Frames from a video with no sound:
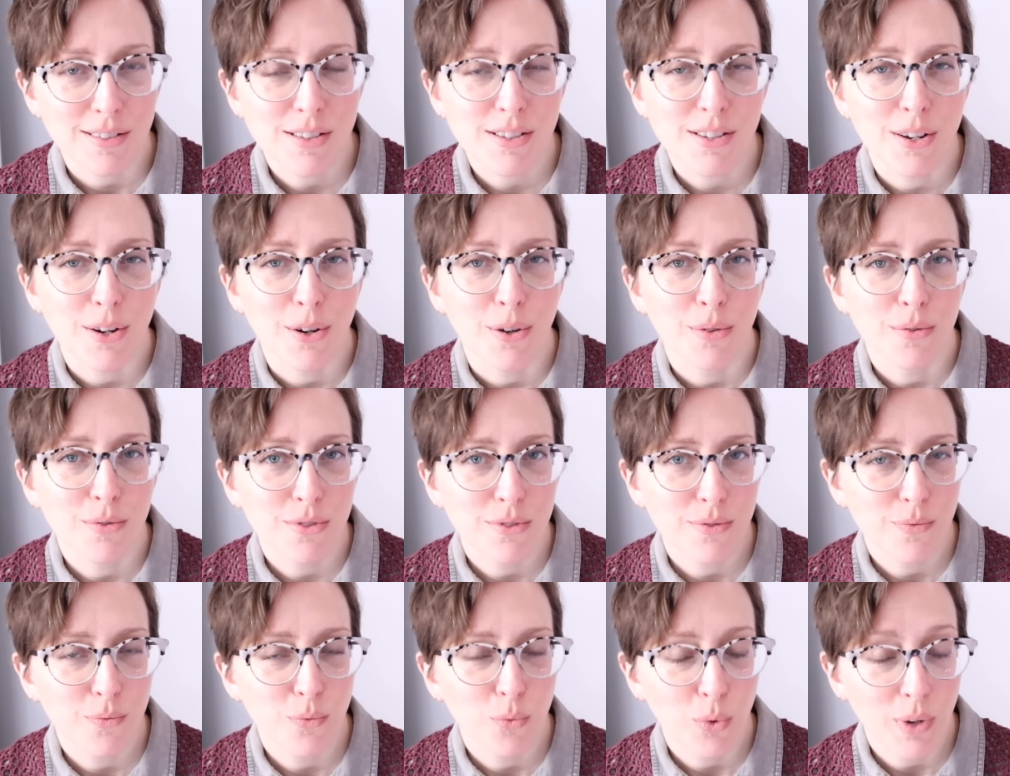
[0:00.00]
So
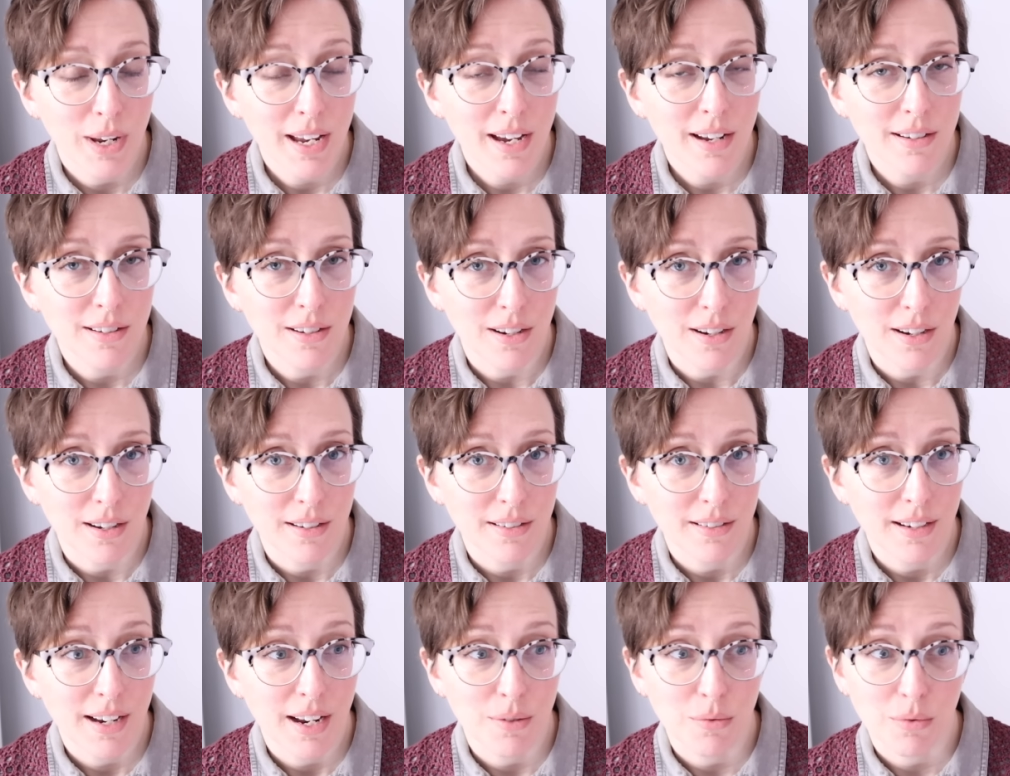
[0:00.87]
we had
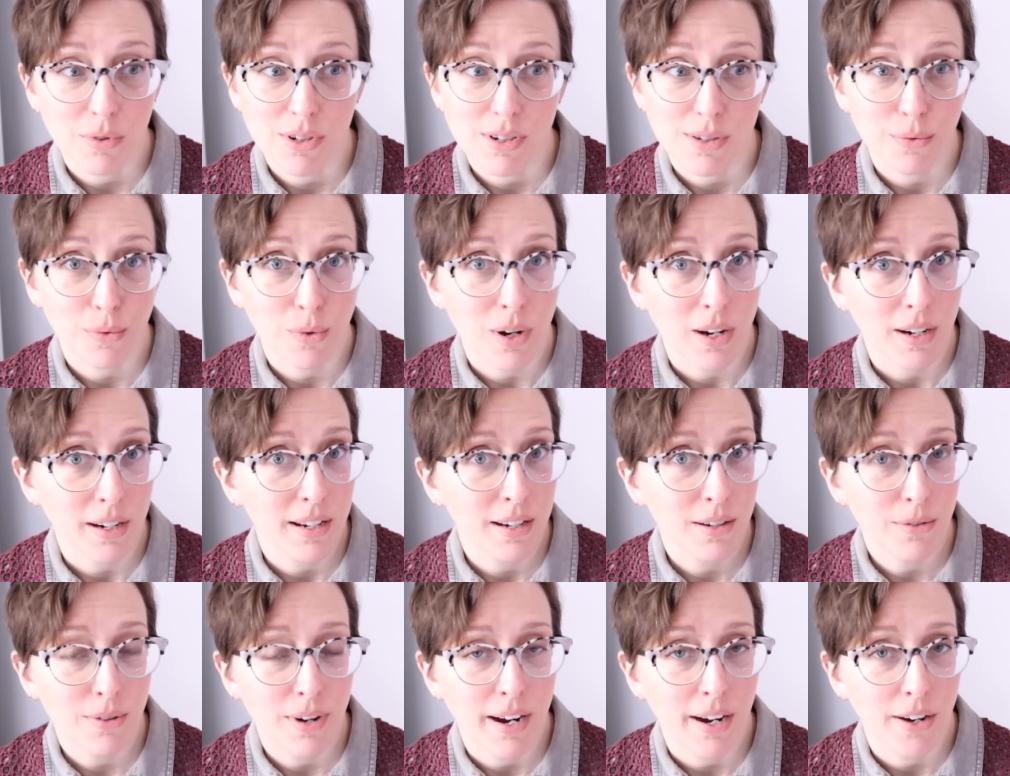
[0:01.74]
gone and we're just
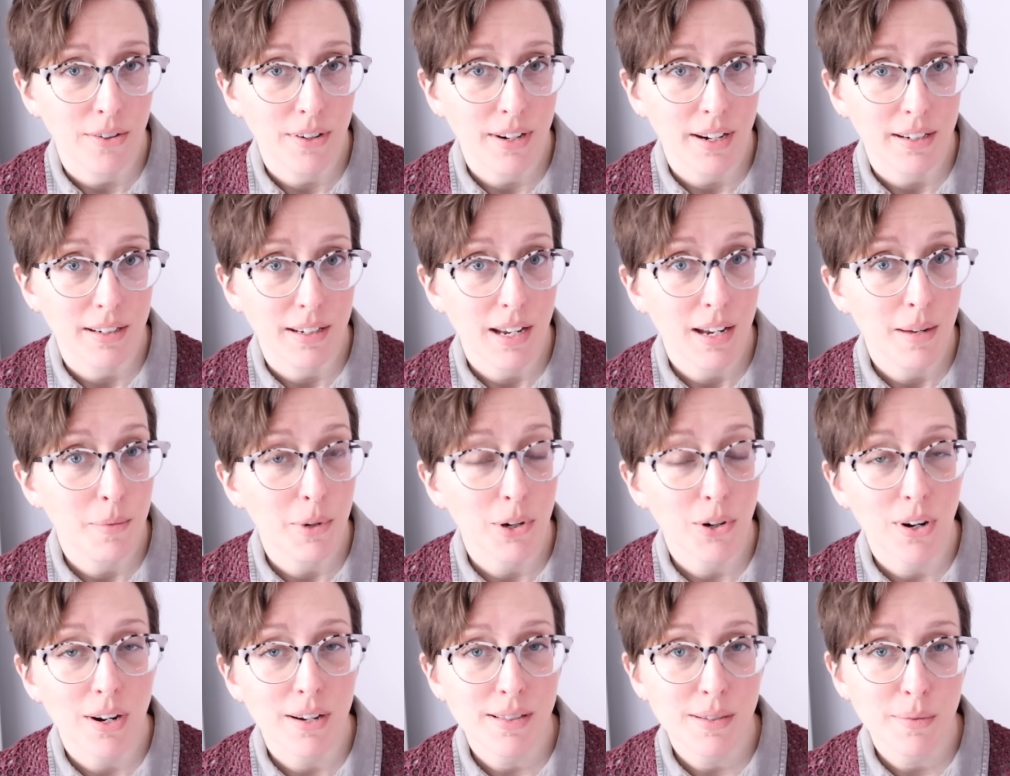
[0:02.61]
walking around and came
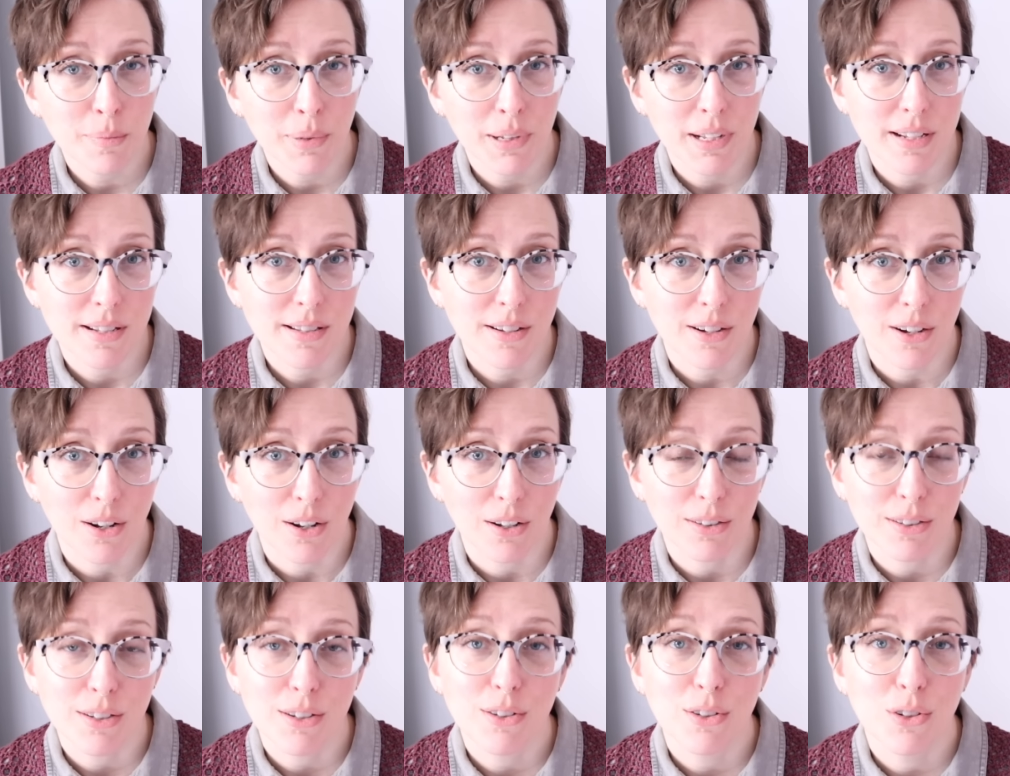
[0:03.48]
across a place
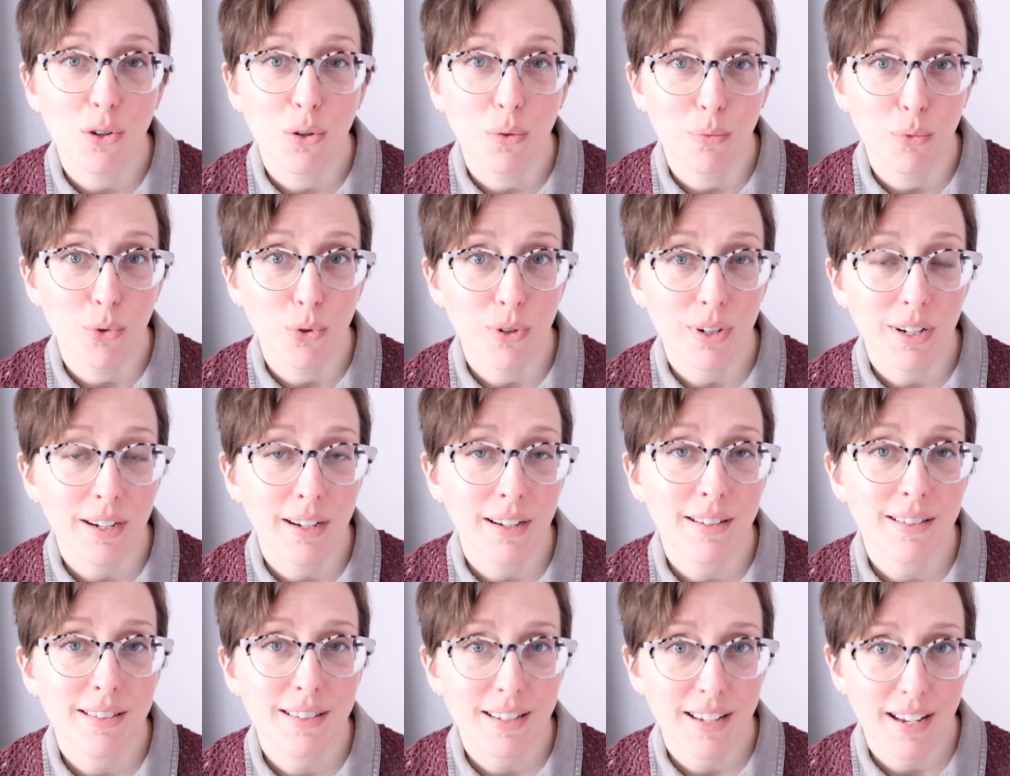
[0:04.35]
called Nomura